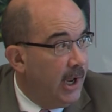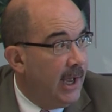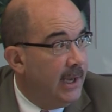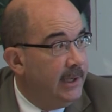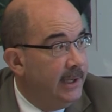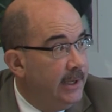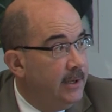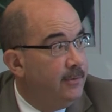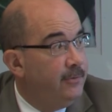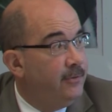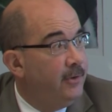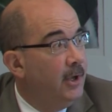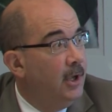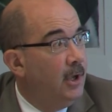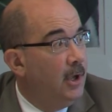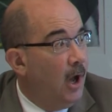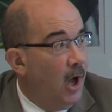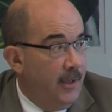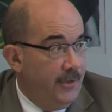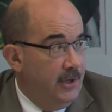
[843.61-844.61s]
I live
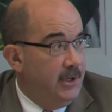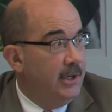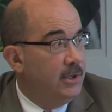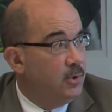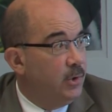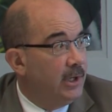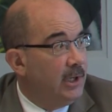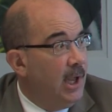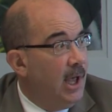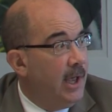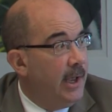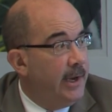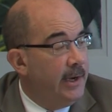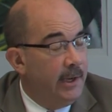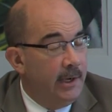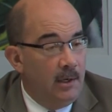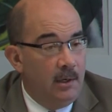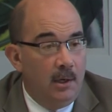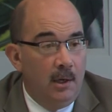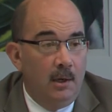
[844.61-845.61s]
on the district line
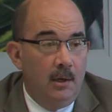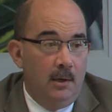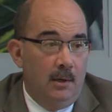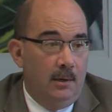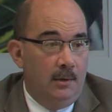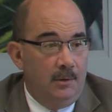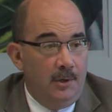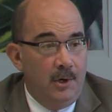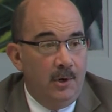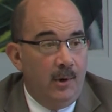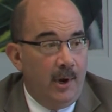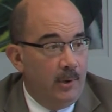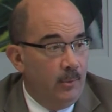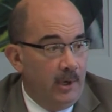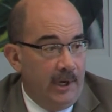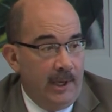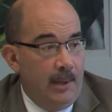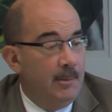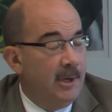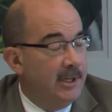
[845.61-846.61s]
and you know, I don't want
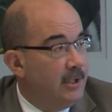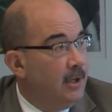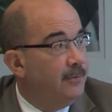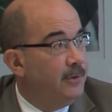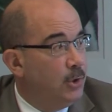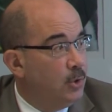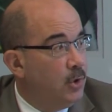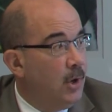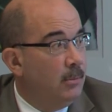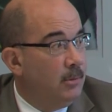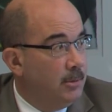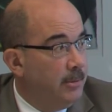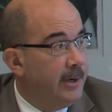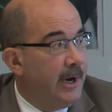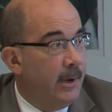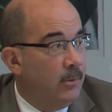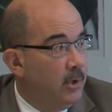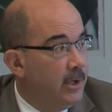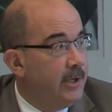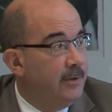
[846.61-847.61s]
to get myself in trouble, but
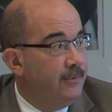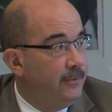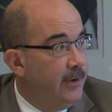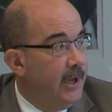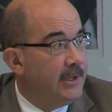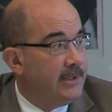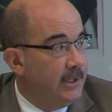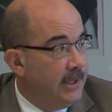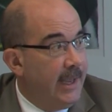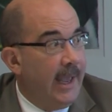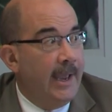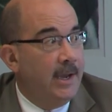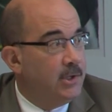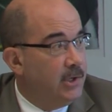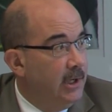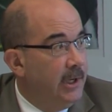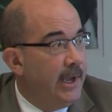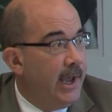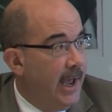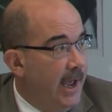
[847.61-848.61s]
I will confess
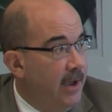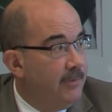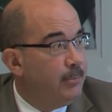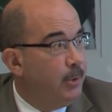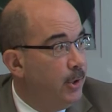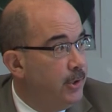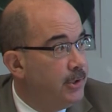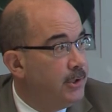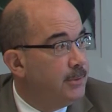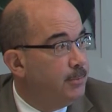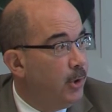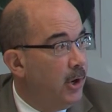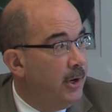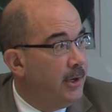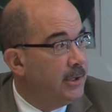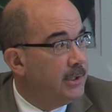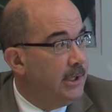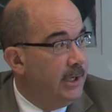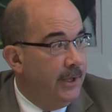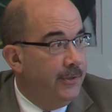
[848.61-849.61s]
occasionally I have purchased
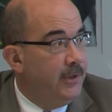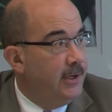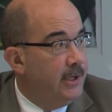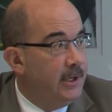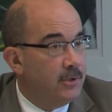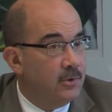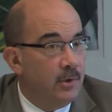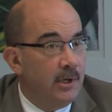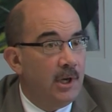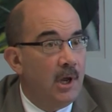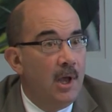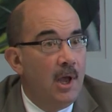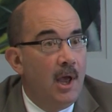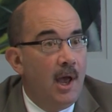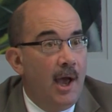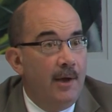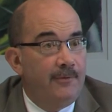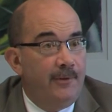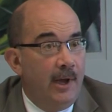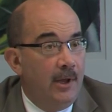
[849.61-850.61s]
products in the district.
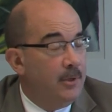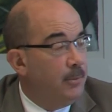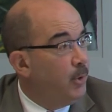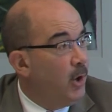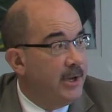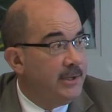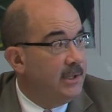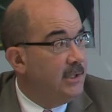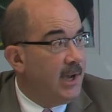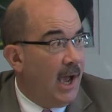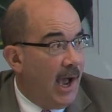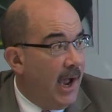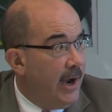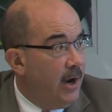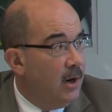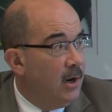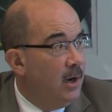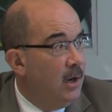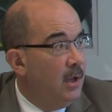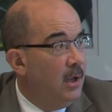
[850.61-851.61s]
I found the prices
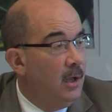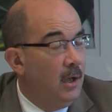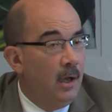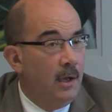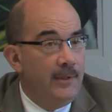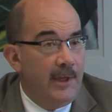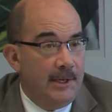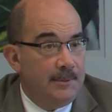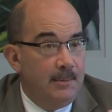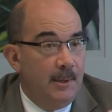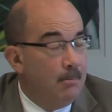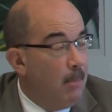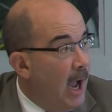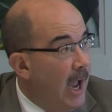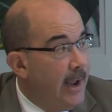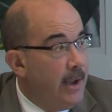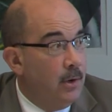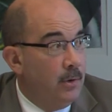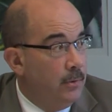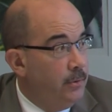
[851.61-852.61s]
higher. Uh, that's been
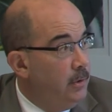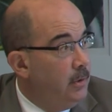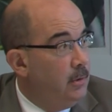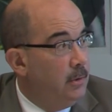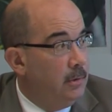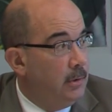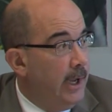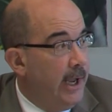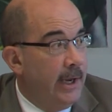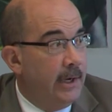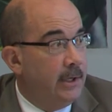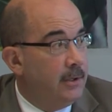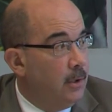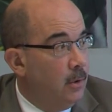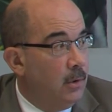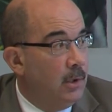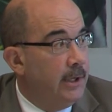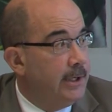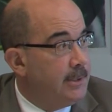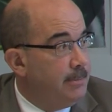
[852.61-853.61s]
my own
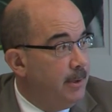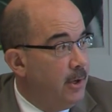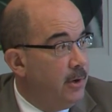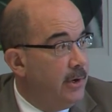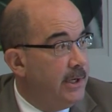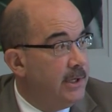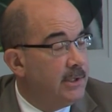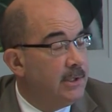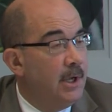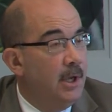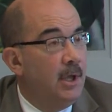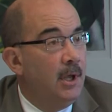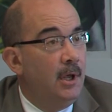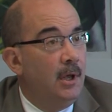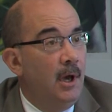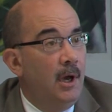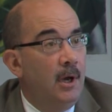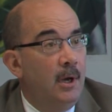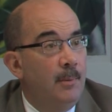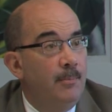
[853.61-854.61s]
anecdotal experience.
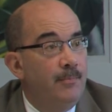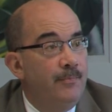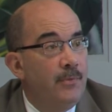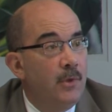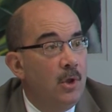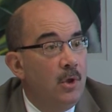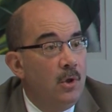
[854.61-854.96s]
Um,